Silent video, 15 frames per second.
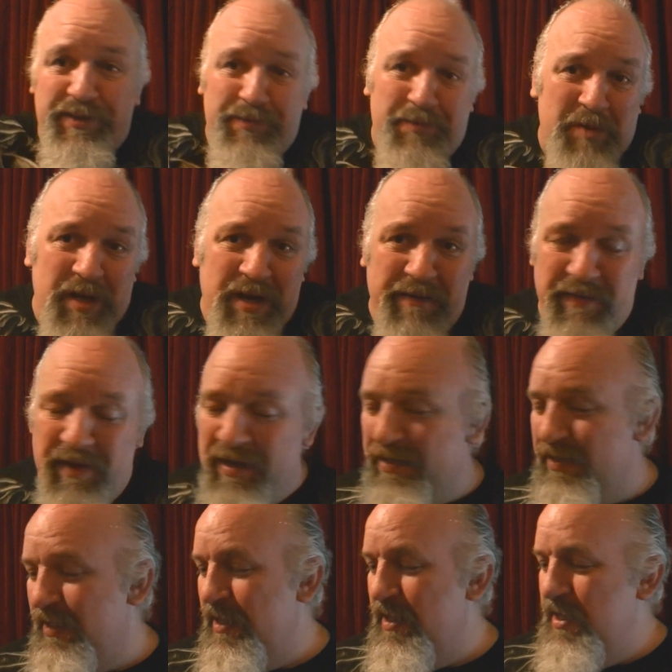whatever.
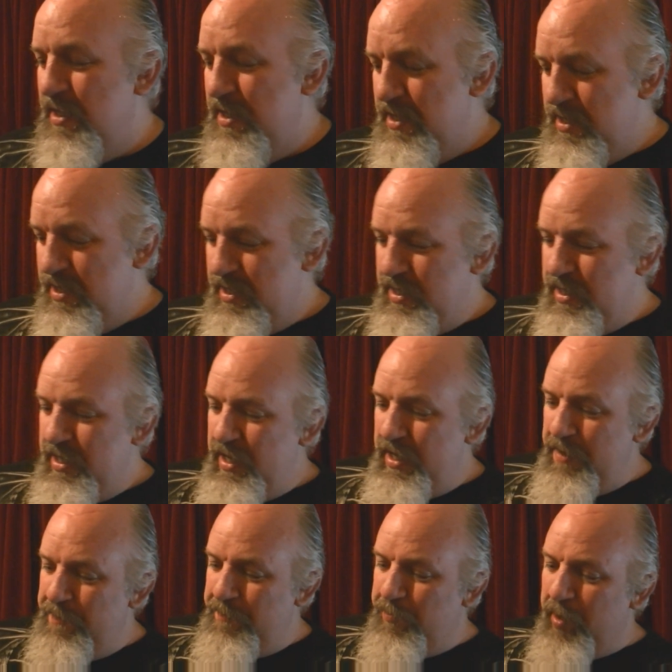
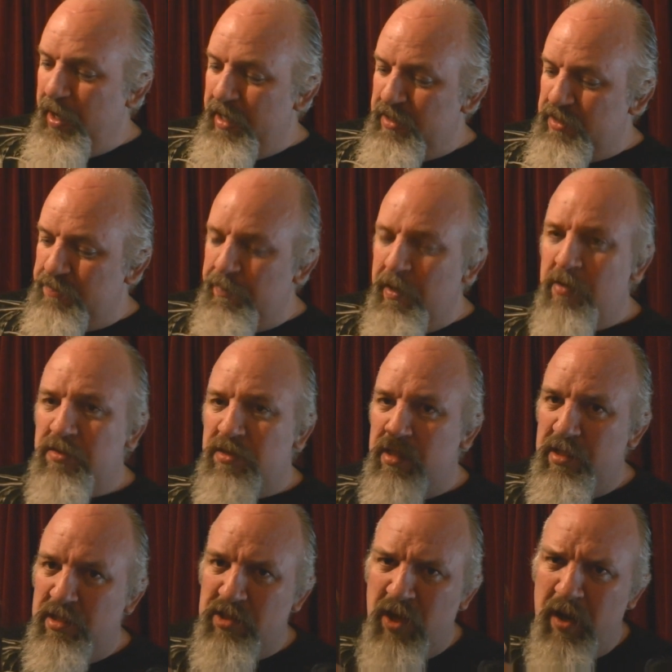Um, but most
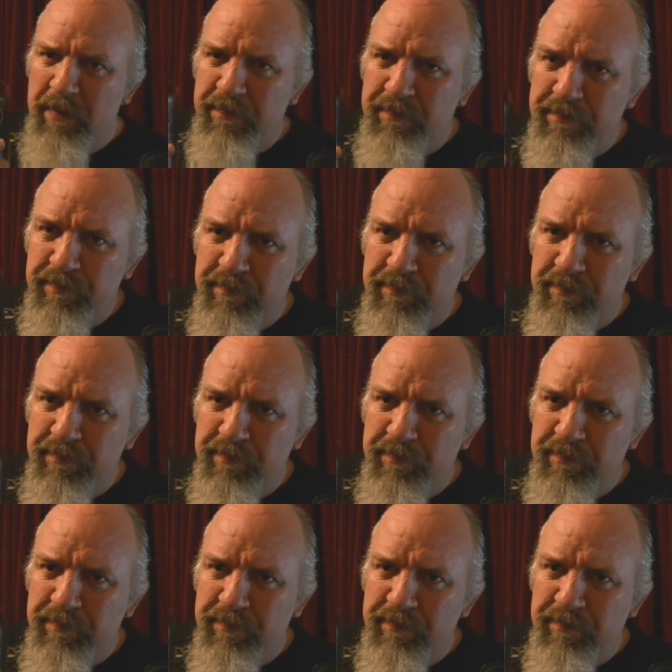of the time,